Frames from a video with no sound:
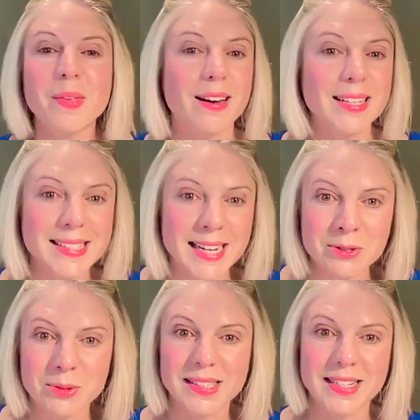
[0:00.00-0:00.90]
I
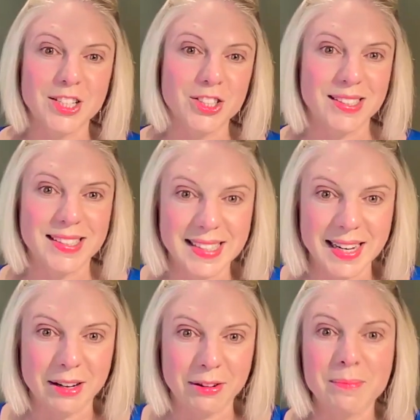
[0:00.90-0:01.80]
stand on stage and
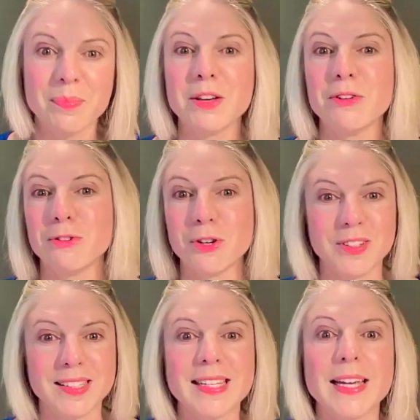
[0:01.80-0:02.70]
sing, for
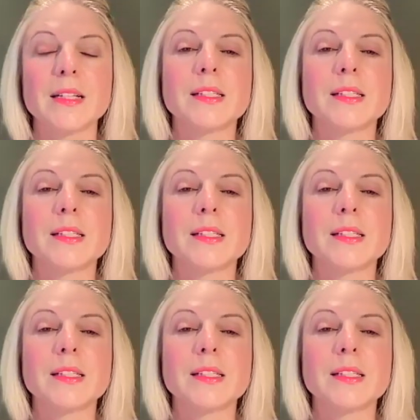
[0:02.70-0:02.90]
goodness sake.